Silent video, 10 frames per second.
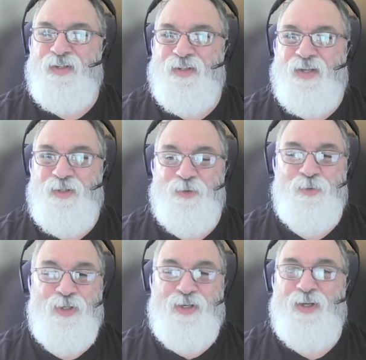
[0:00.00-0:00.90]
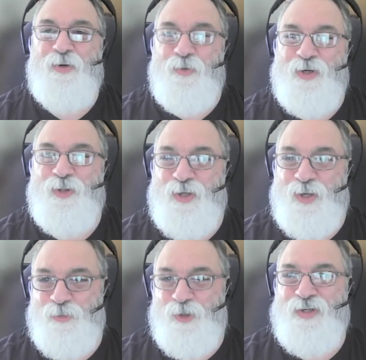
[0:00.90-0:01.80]
then you're really going to want to look
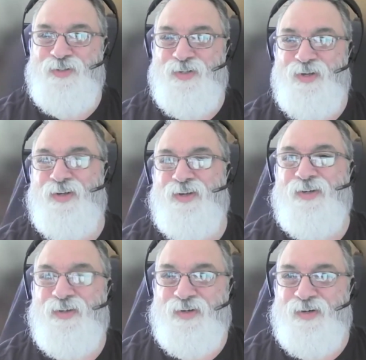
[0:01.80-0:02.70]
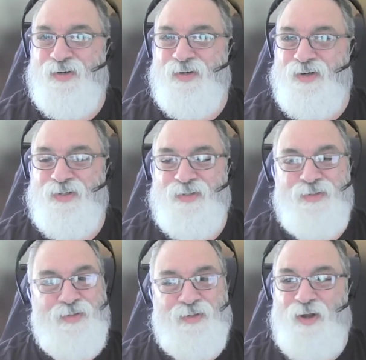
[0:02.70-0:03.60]
at Marty's site, because
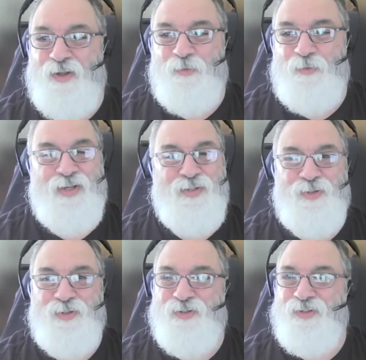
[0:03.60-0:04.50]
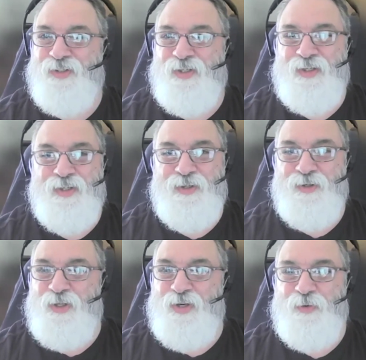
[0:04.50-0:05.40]
otherwise you're
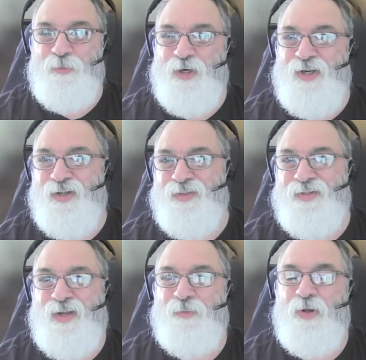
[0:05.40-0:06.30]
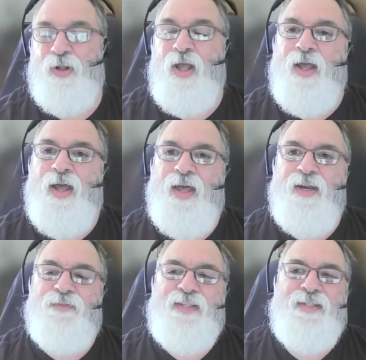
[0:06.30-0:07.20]
leaving money on the table. And
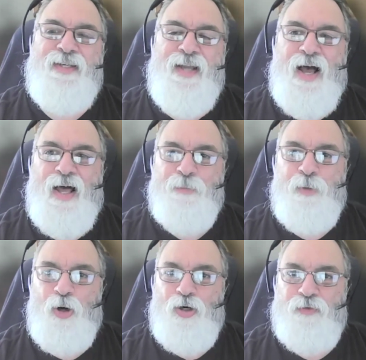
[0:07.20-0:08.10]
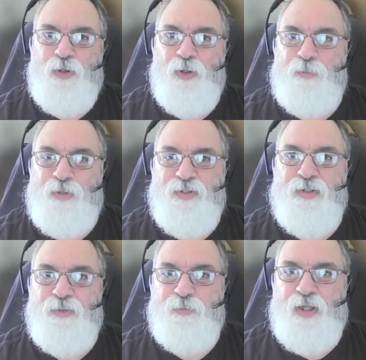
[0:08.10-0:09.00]
if it's not part of your
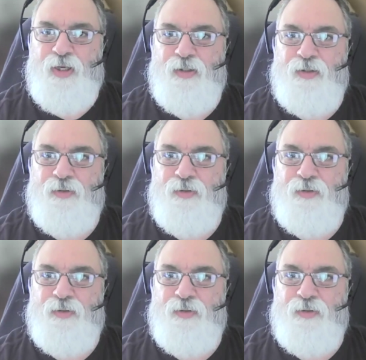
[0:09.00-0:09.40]
business plan,